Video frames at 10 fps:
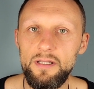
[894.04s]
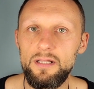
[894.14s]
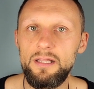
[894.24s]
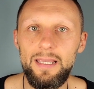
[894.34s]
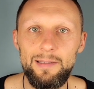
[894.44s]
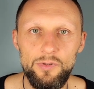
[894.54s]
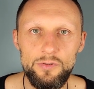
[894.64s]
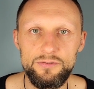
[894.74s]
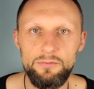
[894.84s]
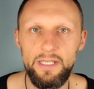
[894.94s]

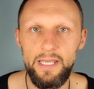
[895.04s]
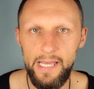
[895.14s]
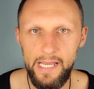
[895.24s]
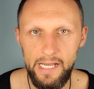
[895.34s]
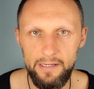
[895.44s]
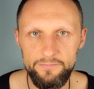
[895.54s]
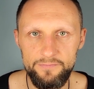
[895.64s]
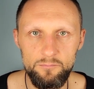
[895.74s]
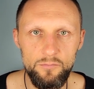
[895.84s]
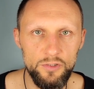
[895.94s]
labels we have,
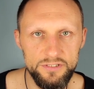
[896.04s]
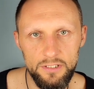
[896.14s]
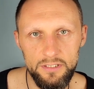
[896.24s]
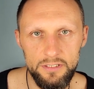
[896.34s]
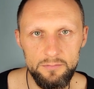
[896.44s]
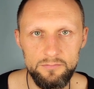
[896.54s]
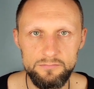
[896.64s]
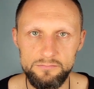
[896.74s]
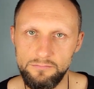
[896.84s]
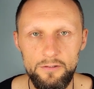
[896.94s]
Muslim,
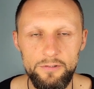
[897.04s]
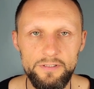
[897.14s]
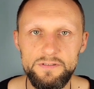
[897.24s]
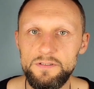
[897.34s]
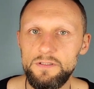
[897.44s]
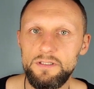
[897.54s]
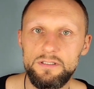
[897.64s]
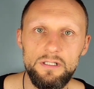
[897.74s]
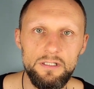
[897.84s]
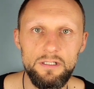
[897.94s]

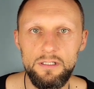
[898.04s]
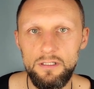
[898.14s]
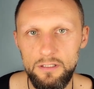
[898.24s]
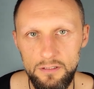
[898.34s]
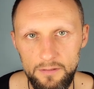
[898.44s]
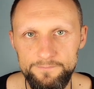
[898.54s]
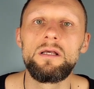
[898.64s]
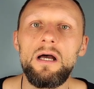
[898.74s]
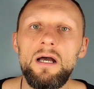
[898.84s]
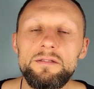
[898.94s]
Christian, la la la la la.
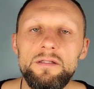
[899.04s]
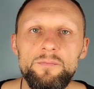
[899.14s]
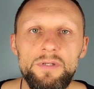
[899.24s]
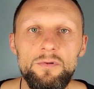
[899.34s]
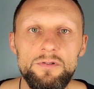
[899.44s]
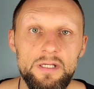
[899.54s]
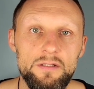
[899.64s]
And people tend to